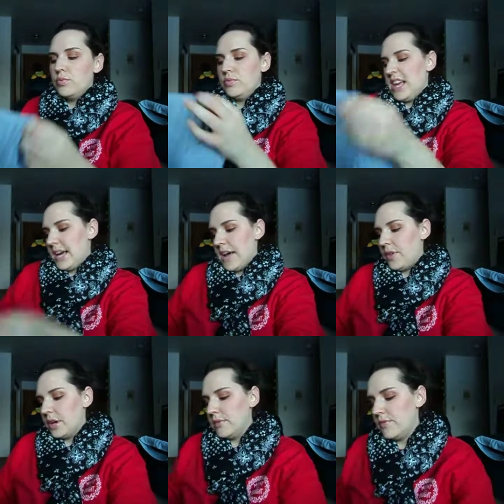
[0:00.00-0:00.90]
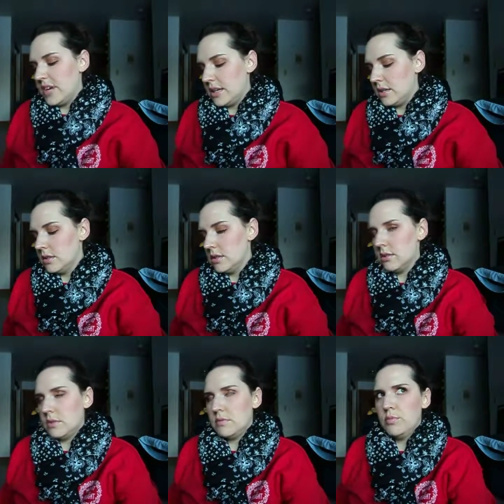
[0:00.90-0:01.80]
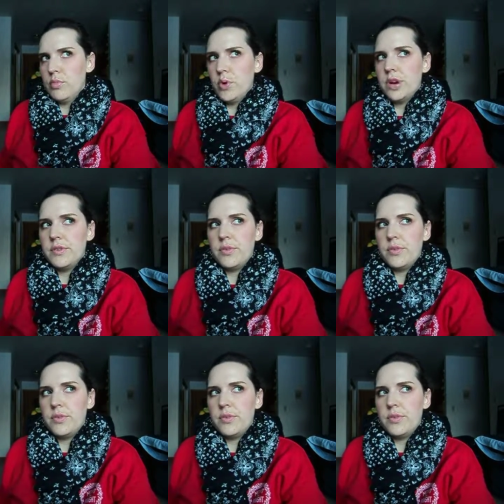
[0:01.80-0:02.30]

like, I thought it fit more